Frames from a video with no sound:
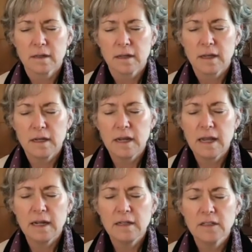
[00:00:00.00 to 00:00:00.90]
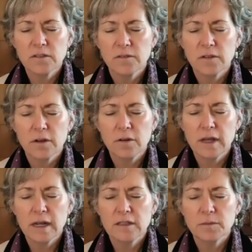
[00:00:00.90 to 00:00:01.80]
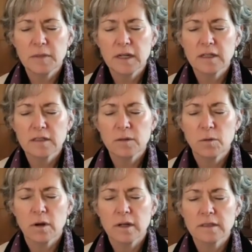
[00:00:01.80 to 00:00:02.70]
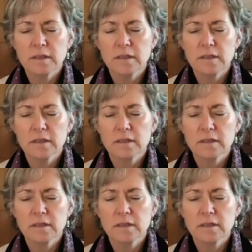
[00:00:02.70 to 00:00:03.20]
And letting this flow get as big as it wants.